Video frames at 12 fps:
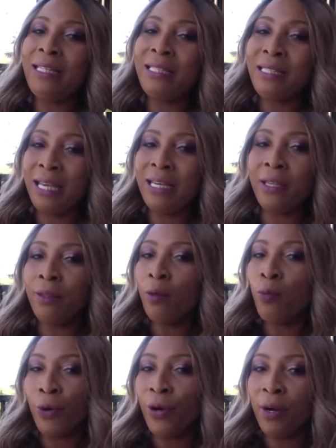is taking
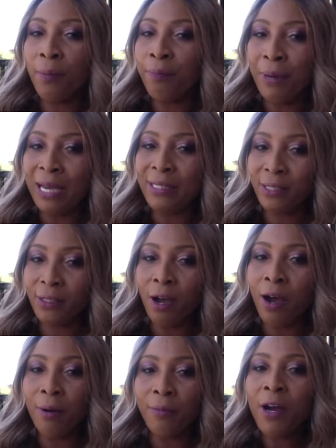the world by
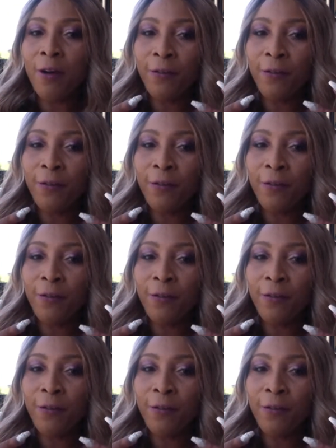storm